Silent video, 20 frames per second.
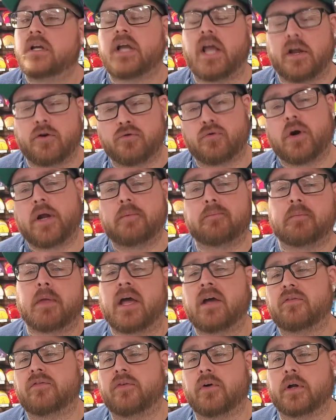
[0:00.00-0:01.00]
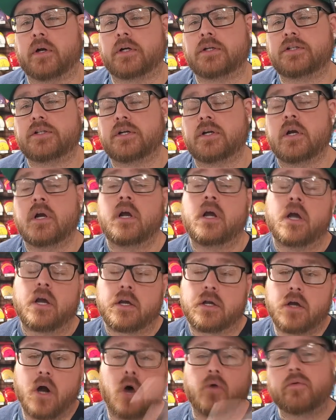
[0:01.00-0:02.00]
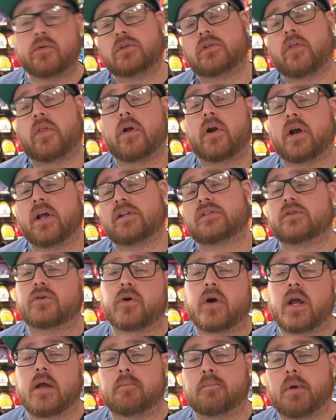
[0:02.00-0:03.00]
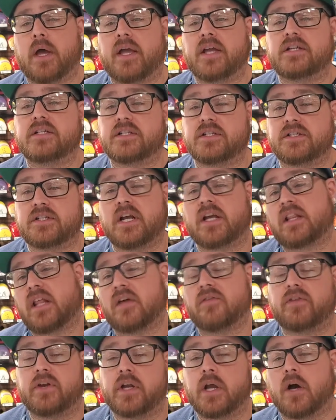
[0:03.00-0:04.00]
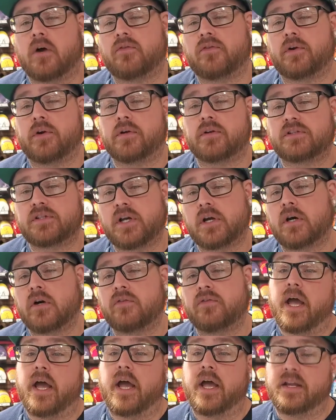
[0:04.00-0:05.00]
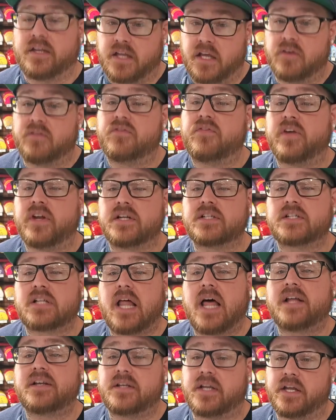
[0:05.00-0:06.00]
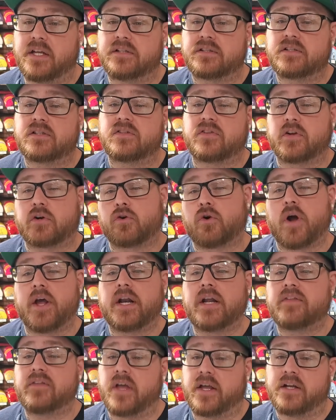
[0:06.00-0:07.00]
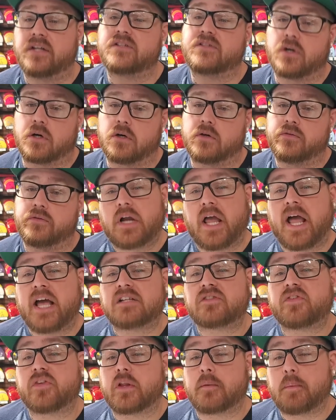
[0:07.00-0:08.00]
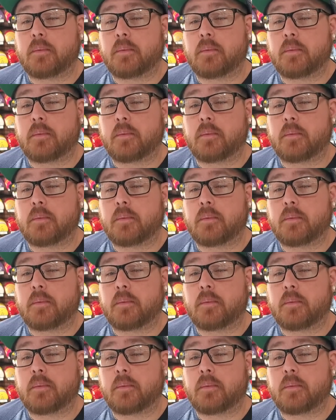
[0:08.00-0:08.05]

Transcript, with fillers: and rip that footage go over to their Instagram page and check that video out for yourself and give Finish Line Discs the credit they deserve. As for the